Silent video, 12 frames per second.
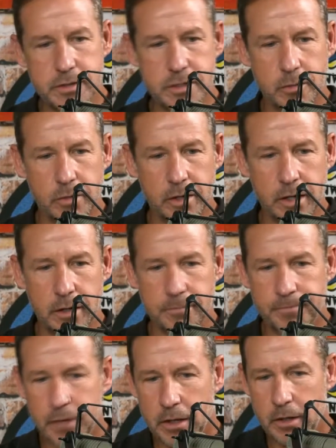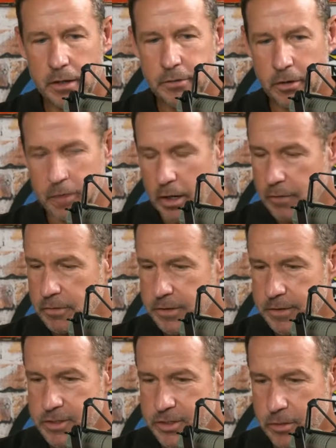So we're going to turn it over to
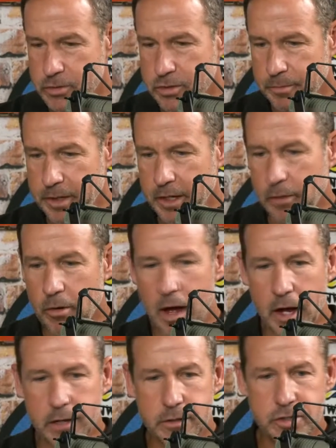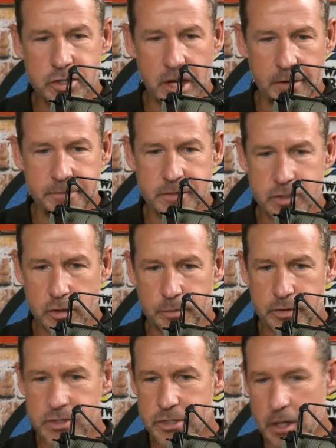the social media rock chef
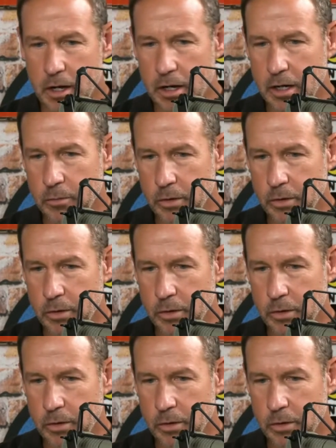superstar.